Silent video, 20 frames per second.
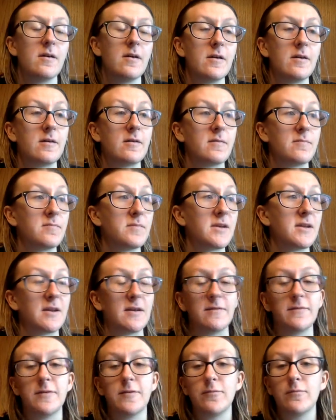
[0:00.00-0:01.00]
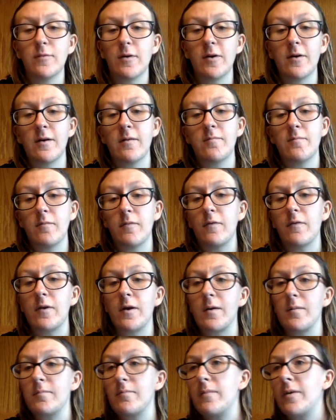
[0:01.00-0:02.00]
and if you want
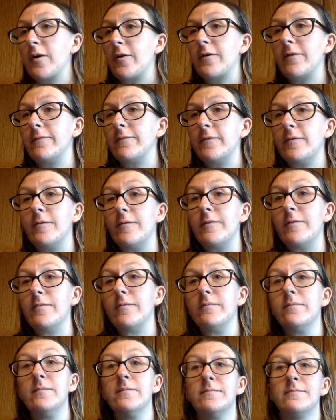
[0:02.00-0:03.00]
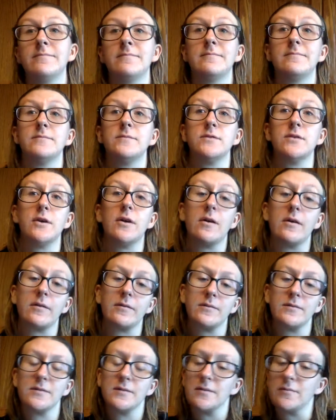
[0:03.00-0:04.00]
more Marvel
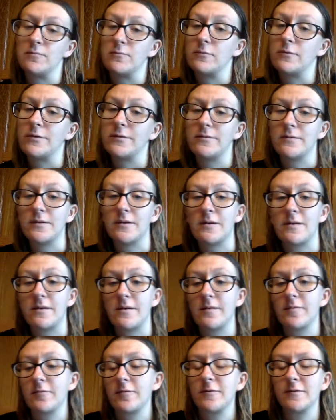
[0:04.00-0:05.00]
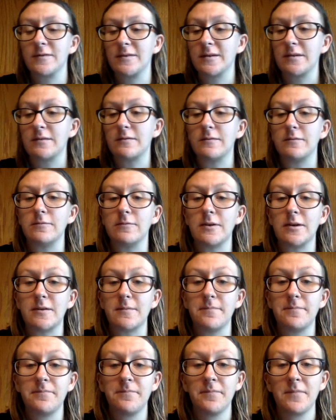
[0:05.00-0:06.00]
talks and whatnot, because I can do that.